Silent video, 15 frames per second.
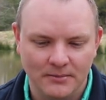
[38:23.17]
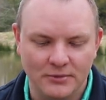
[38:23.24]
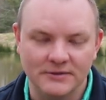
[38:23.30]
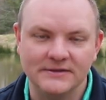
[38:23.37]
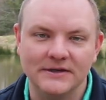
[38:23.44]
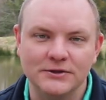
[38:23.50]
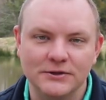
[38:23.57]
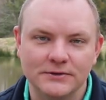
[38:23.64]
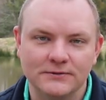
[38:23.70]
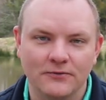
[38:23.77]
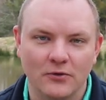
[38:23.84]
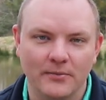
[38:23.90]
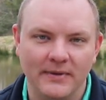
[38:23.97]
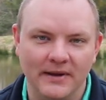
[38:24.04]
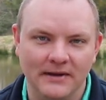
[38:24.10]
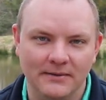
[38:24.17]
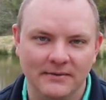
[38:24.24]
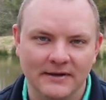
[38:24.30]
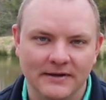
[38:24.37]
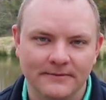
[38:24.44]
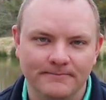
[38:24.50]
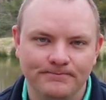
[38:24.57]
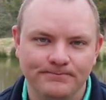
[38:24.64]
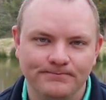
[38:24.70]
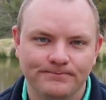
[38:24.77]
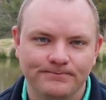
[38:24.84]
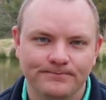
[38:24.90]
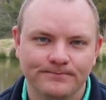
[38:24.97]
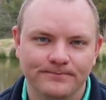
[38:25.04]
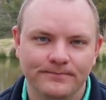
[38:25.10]
Procedures for Pandemic.
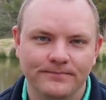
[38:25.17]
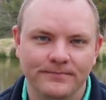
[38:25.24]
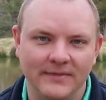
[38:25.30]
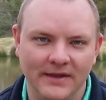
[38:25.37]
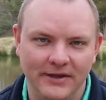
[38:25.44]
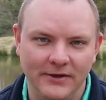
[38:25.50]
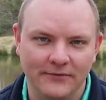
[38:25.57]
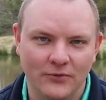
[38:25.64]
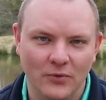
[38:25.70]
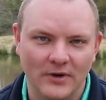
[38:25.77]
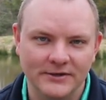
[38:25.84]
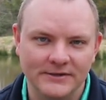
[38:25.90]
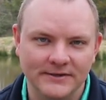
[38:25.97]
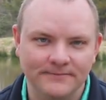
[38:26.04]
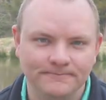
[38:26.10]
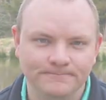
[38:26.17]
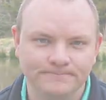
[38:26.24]
Thank you for watching.